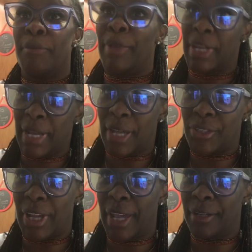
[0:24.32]
being an
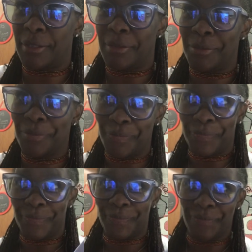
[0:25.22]
educator.
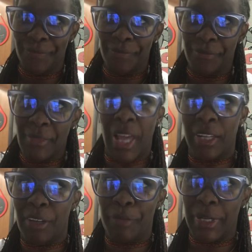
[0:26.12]
I
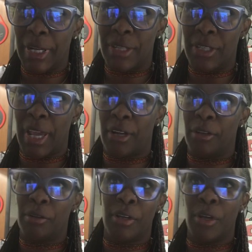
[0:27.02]
love being an
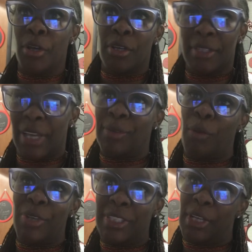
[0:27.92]
educator. That's why
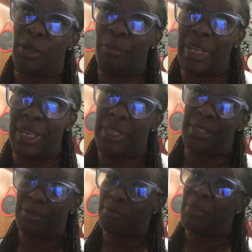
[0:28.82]
we still on
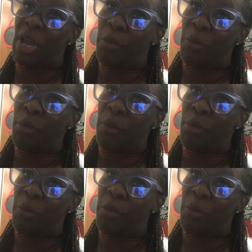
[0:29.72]
PEDS. Y'all